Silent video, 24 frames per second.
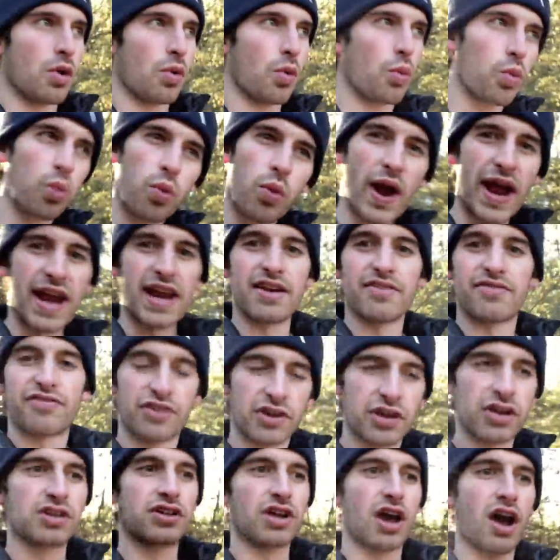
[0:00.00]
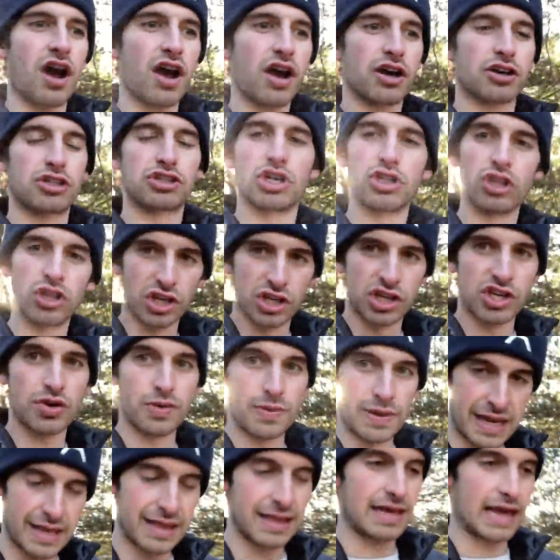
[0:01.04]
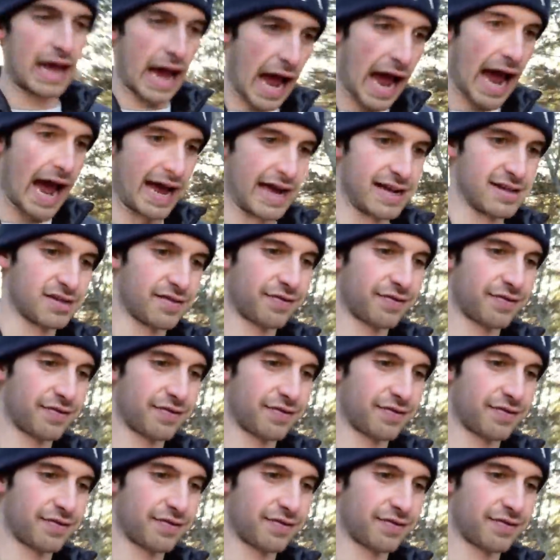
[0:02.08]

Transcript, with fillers: wait for your dog to look you in the eyes.